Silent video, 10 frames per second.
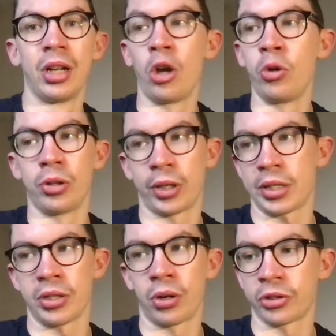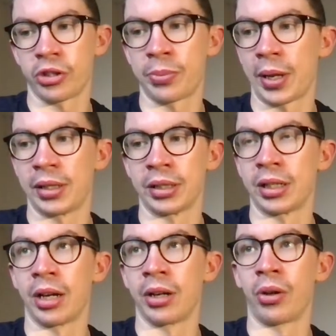Udoggy's not suspended,
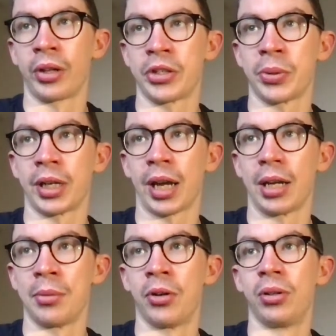no, not this week anymore.